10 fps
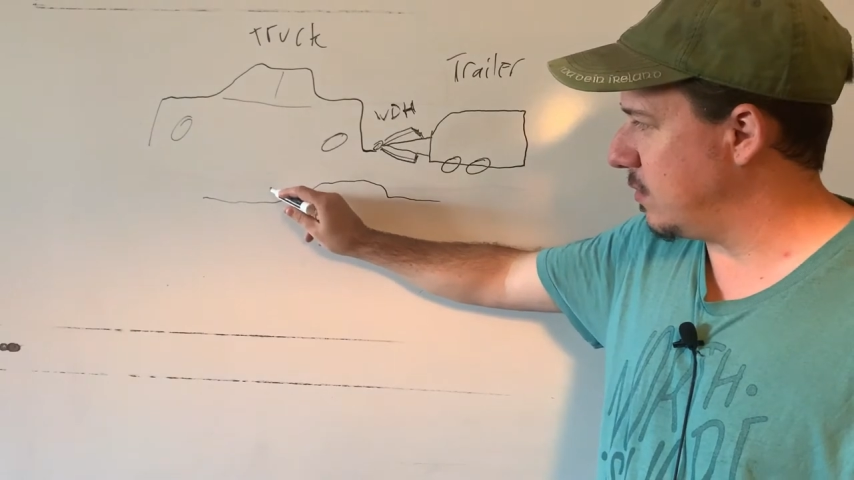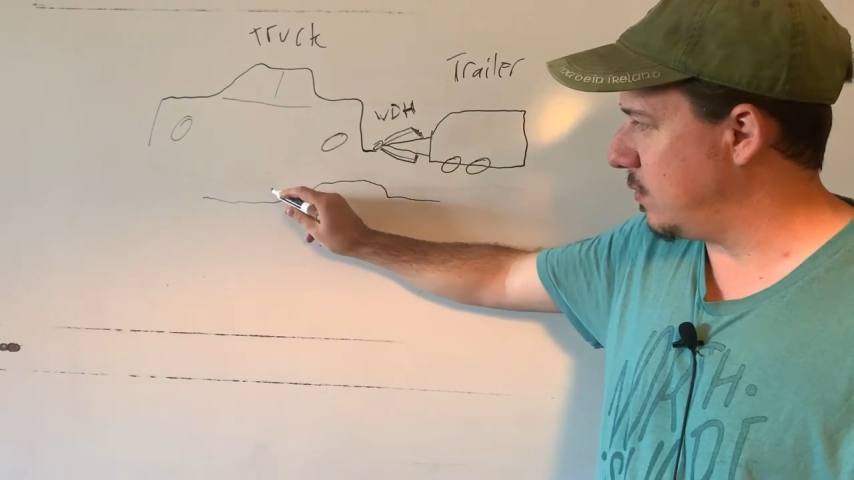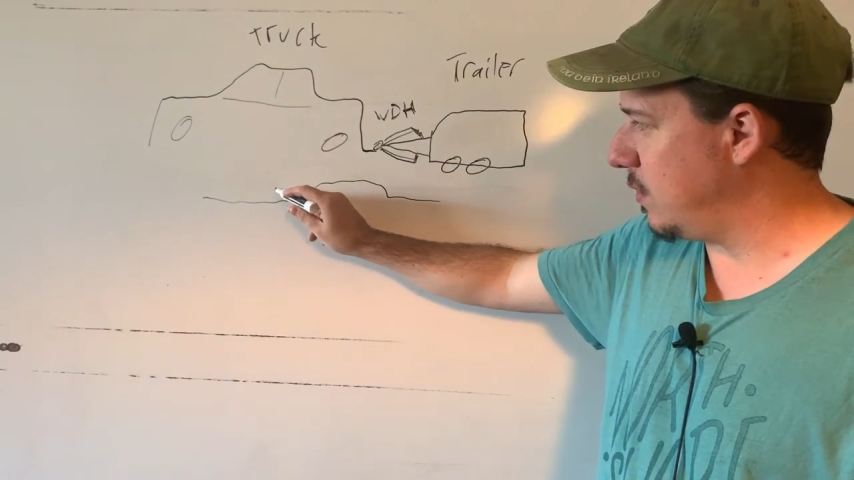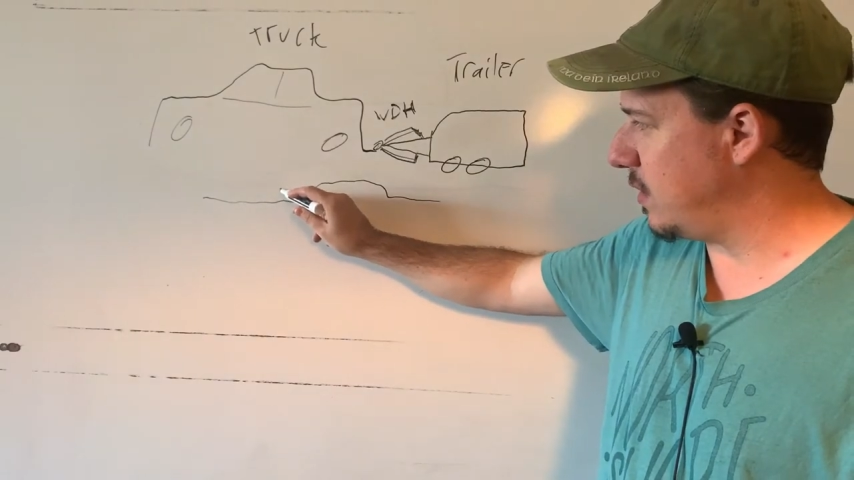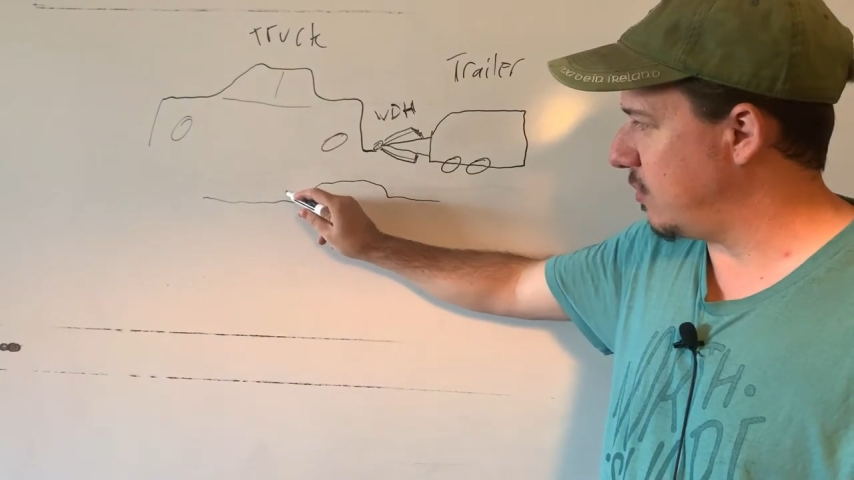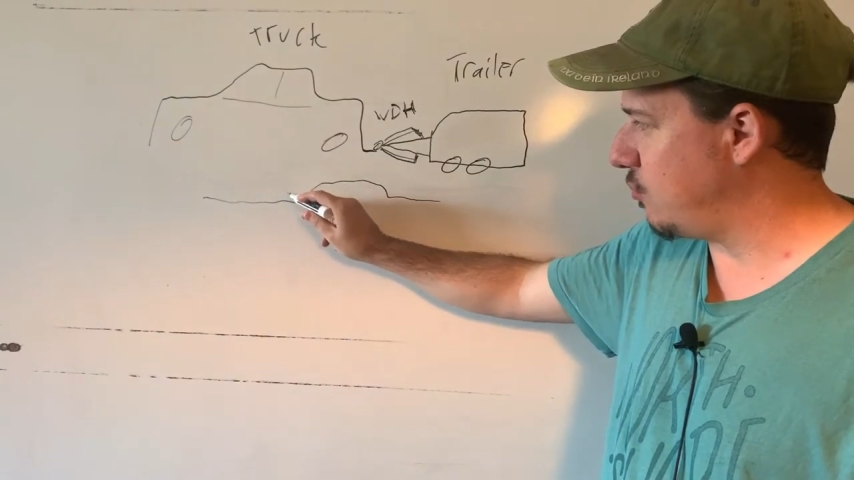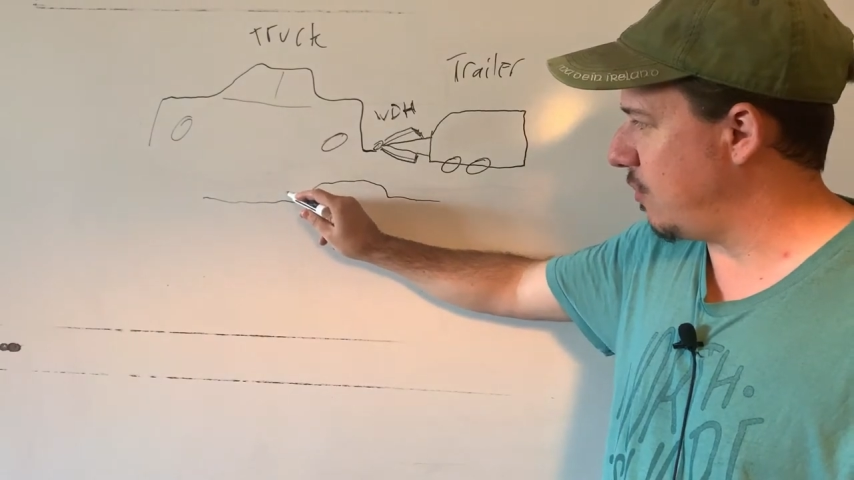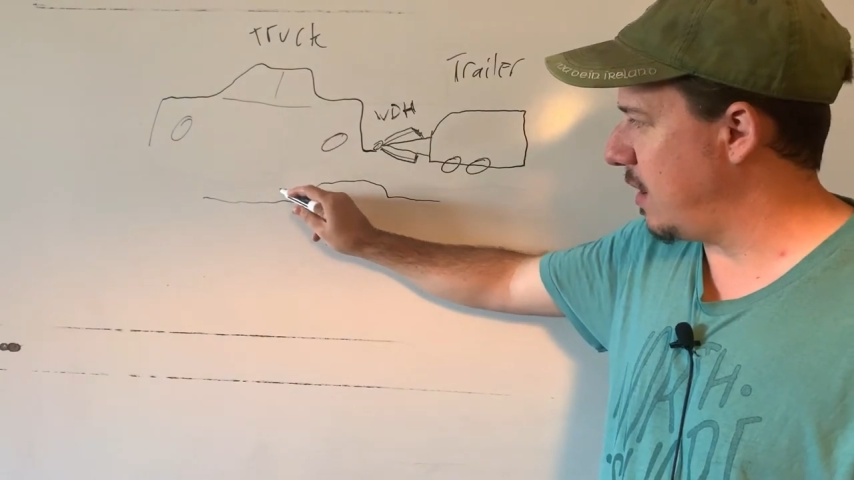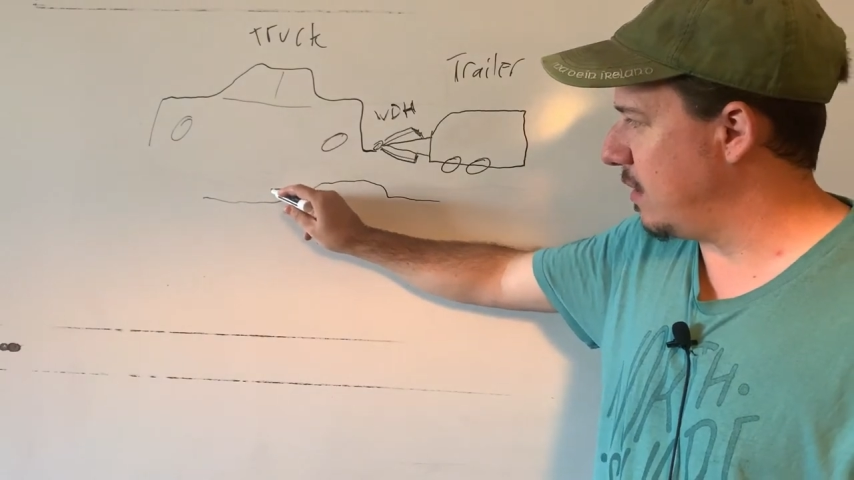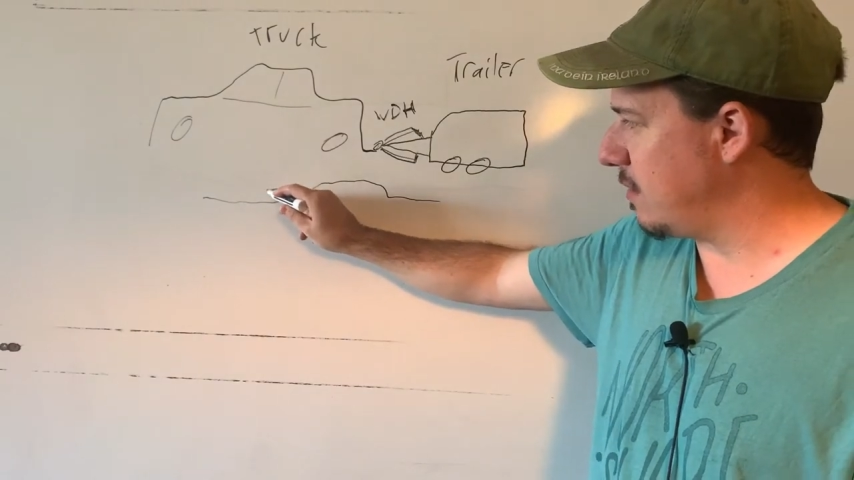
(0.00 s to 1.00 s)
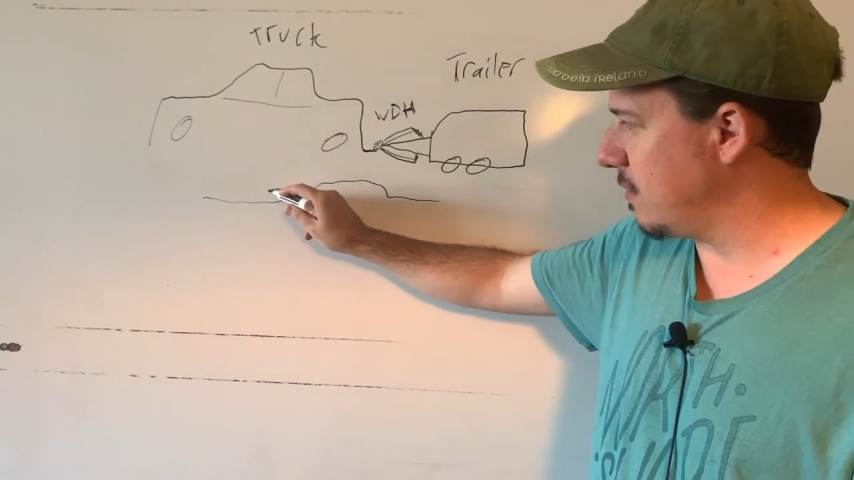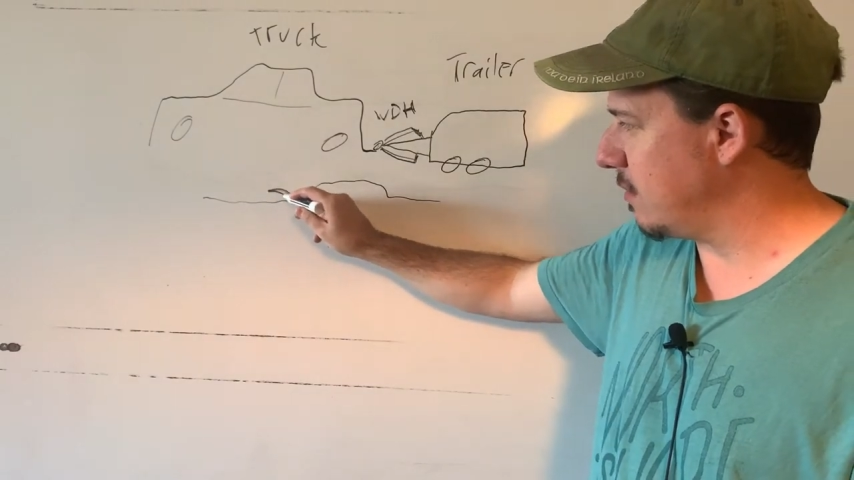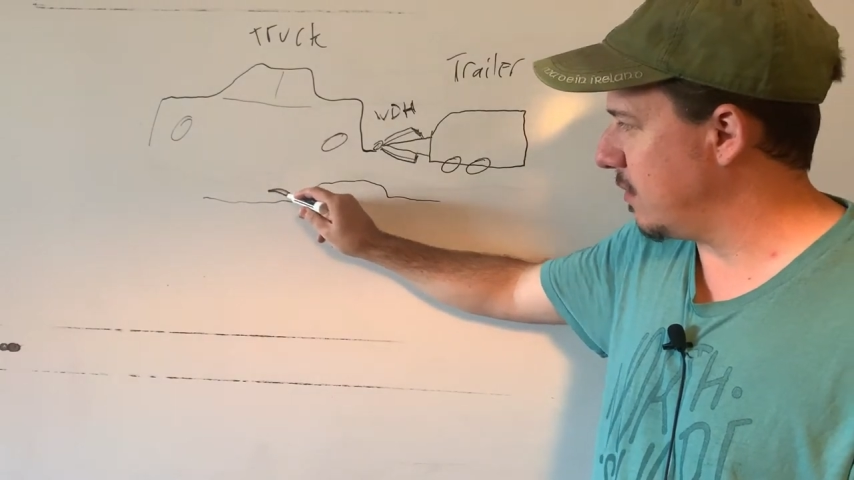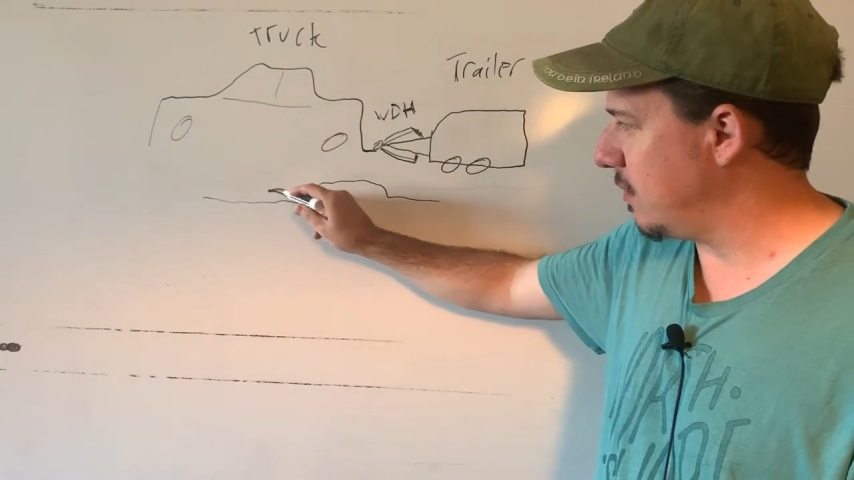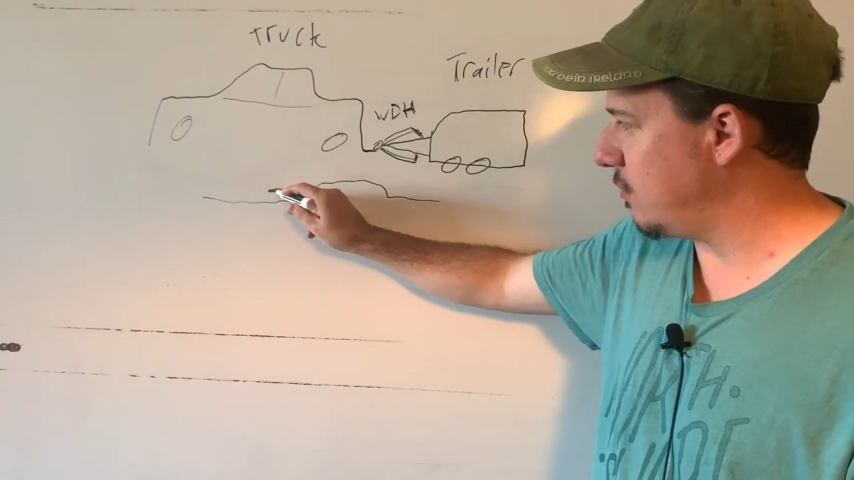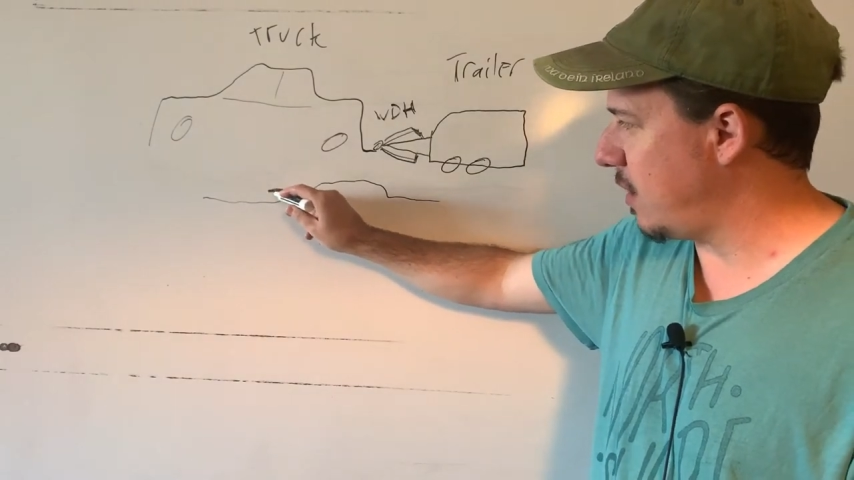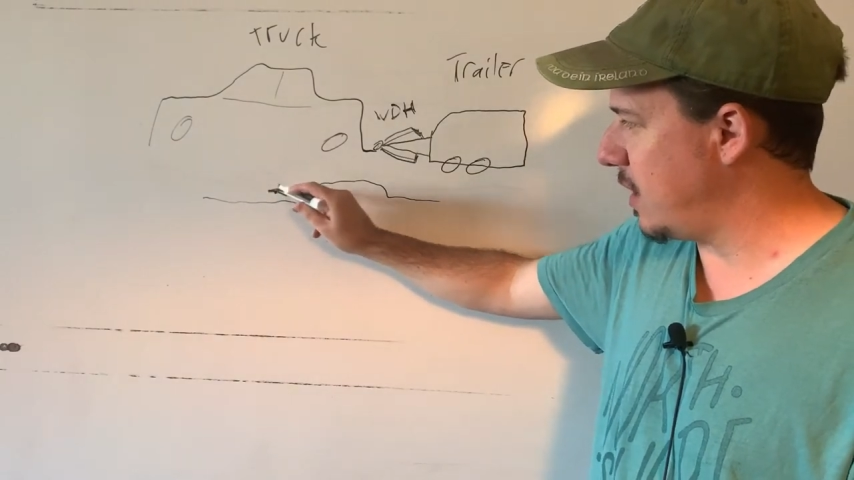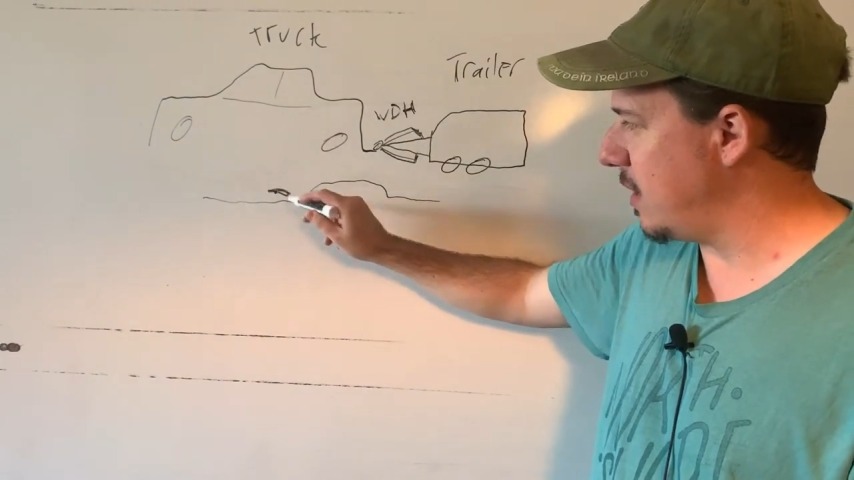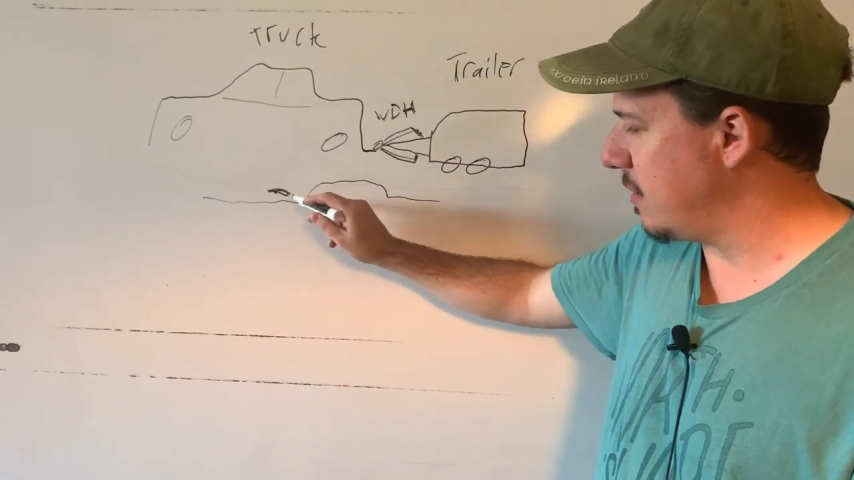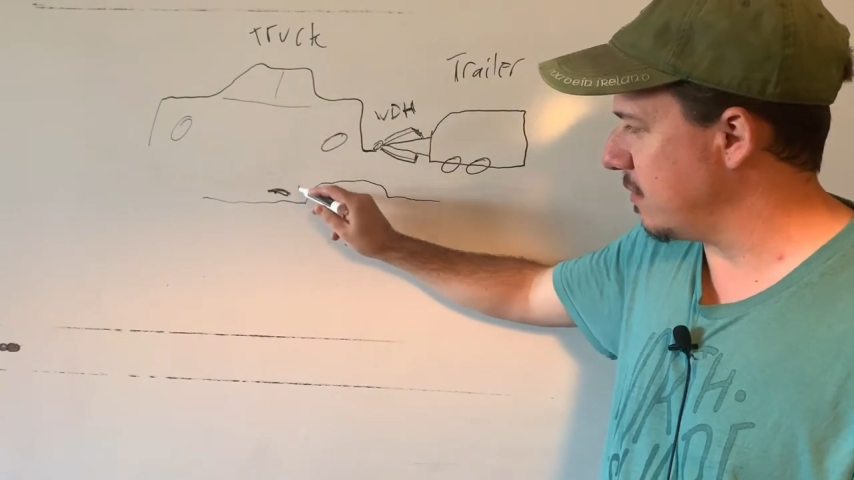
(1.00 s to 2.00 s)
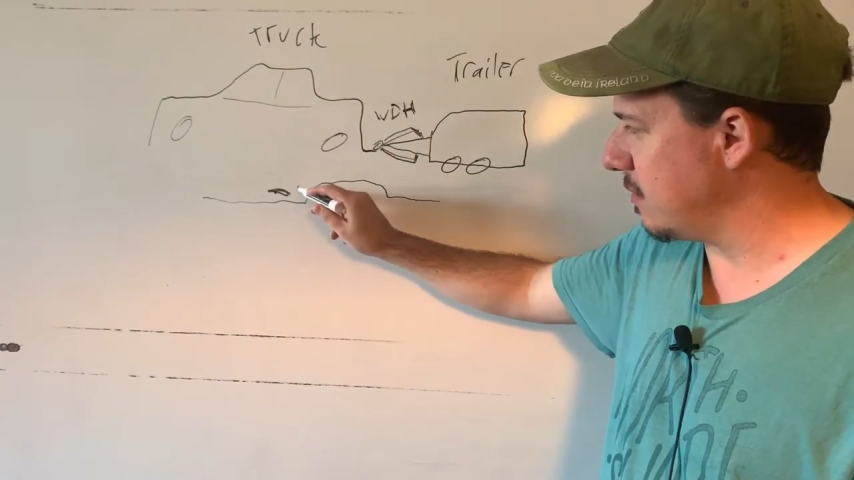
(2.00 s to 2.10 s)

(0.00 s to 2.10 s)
when the trailer is right here,